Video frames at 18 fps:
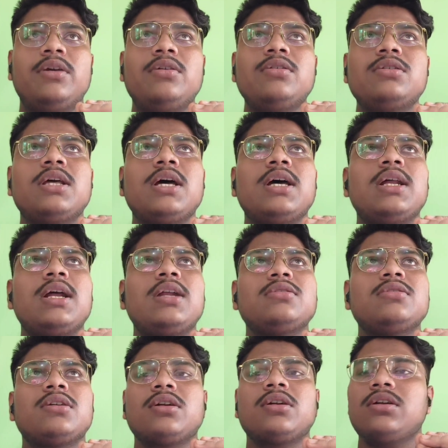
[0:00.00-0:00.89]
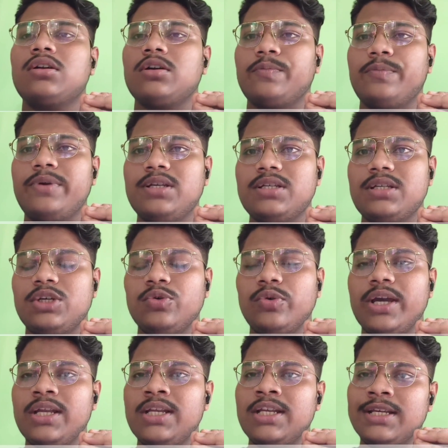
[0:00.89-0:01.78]
Because there are certain topics
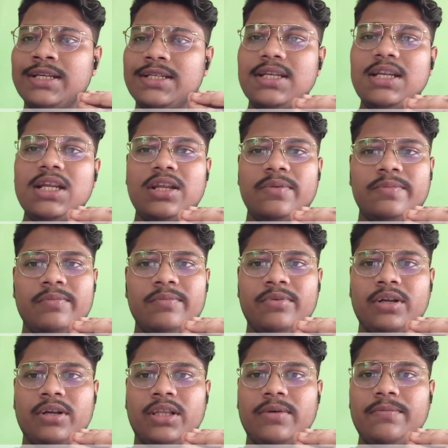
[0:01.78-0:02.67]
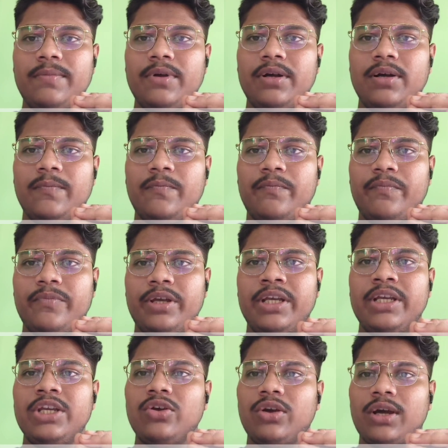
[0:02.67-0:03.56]
you can easily remember them
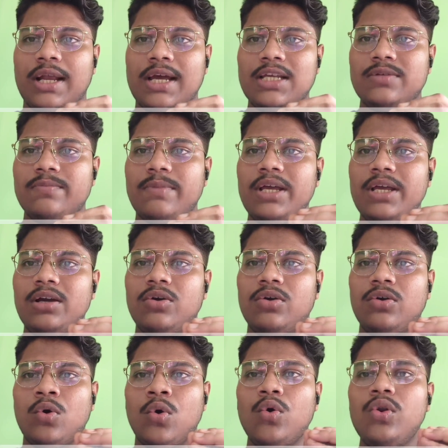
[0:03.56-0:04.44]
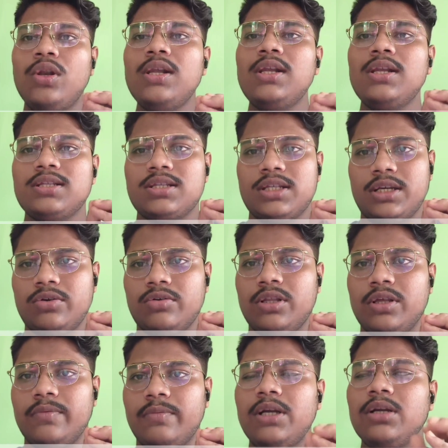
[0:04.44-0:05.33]
in your class by only
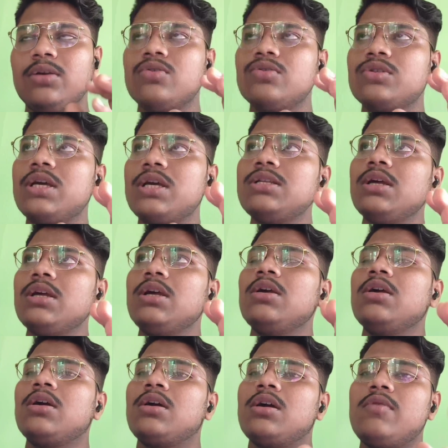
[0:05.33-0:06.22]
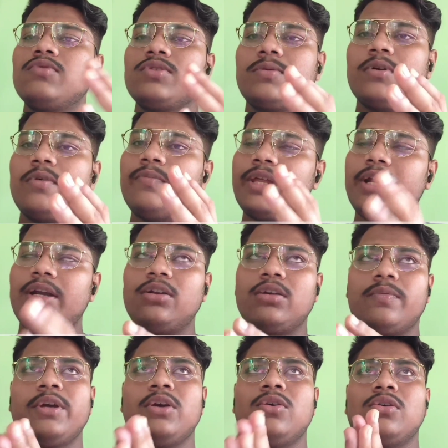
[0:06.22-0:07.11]
listening to them, and question comes from
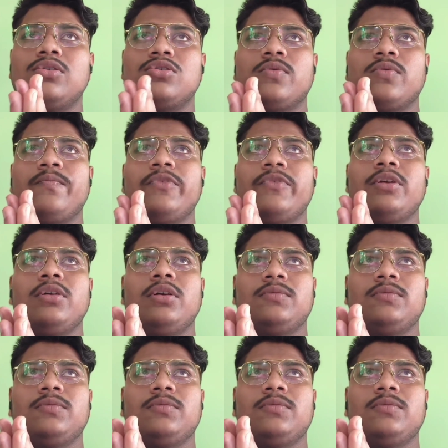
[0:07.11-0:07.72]
that topic also.